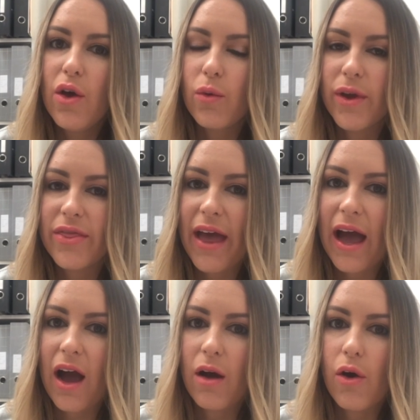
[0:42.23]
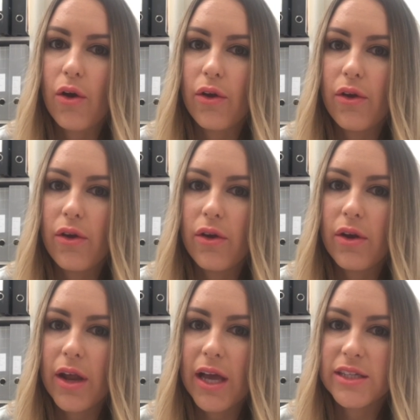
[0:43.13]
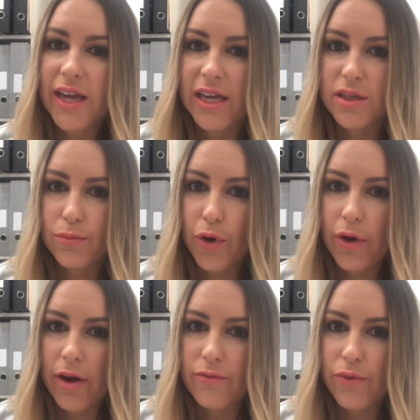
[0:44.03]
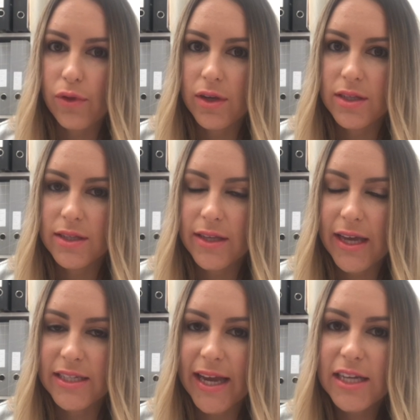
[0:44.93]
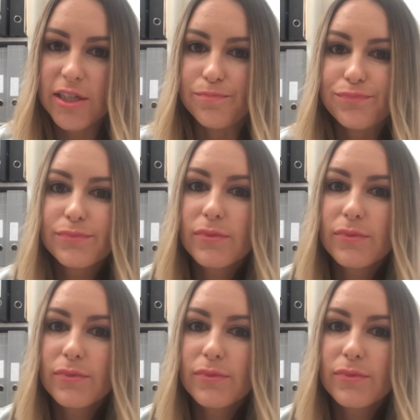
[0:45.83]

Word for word: with our own education program Flawless education.